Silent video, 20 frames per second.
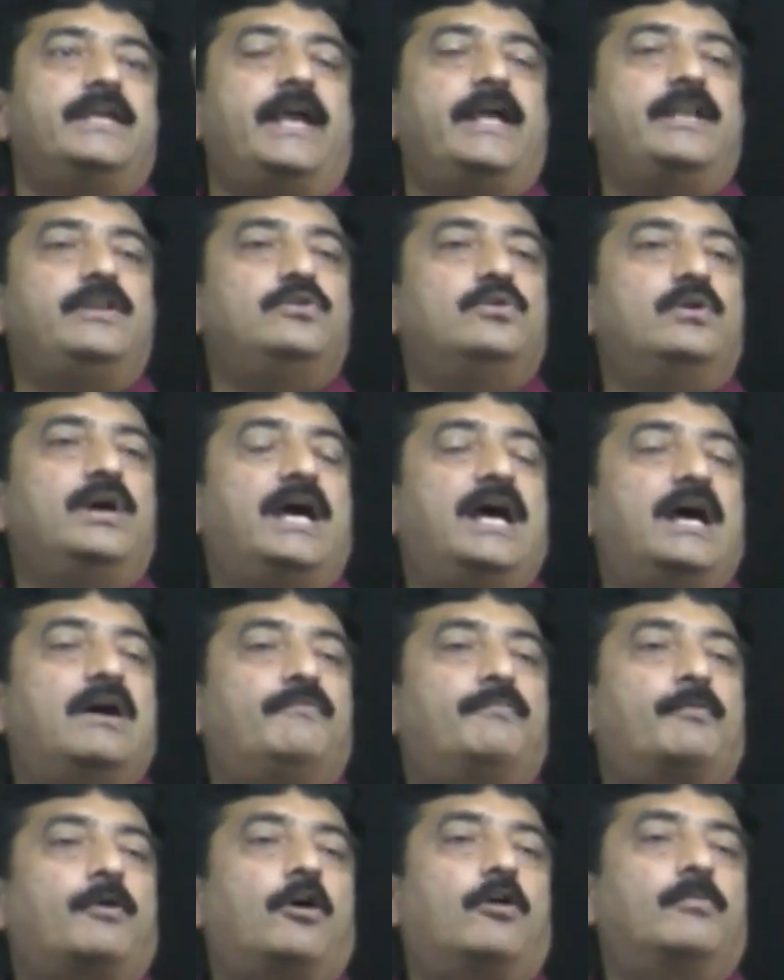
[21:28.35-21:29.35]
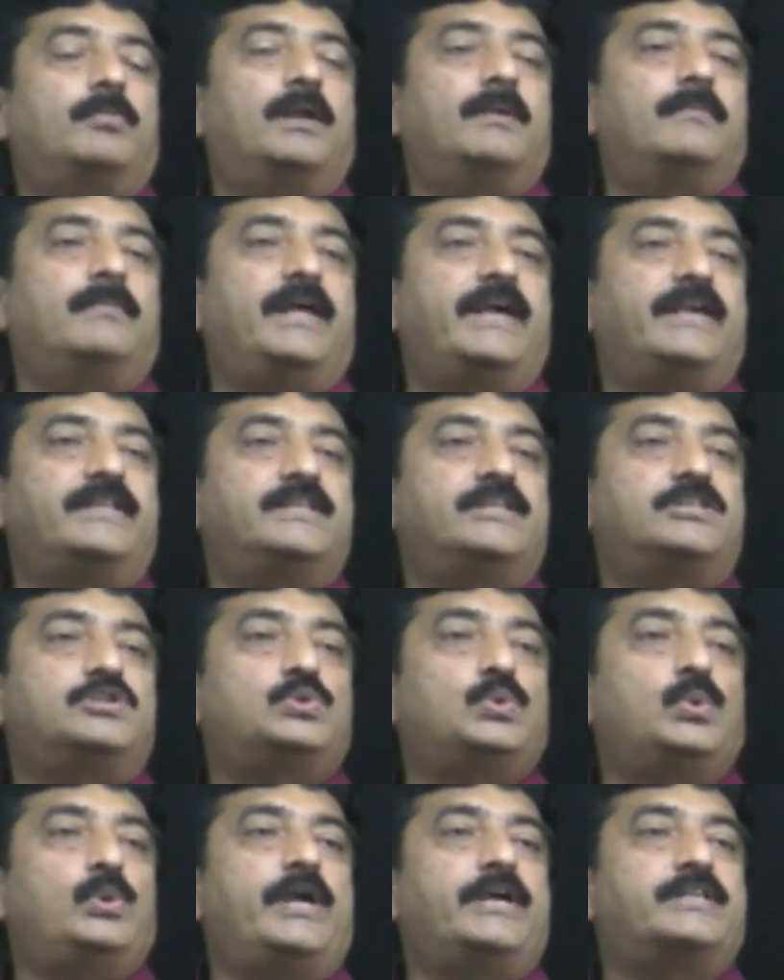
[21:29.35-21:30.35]
Can you have problem like this
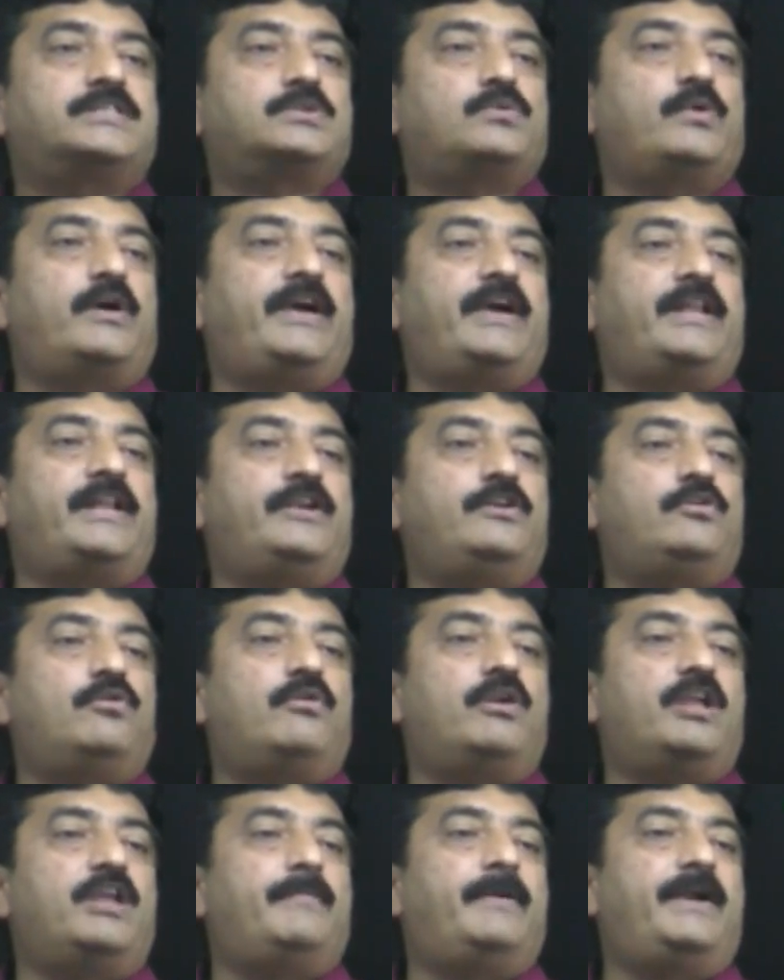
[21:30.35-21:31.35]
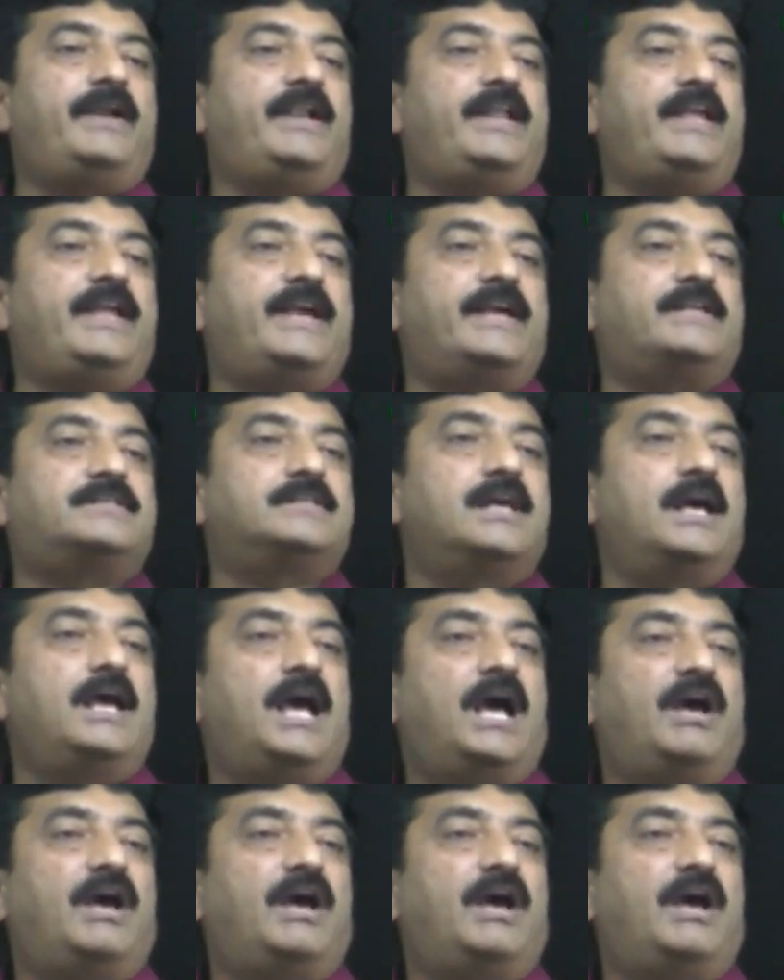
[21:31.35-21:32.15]
2x square into d by dx?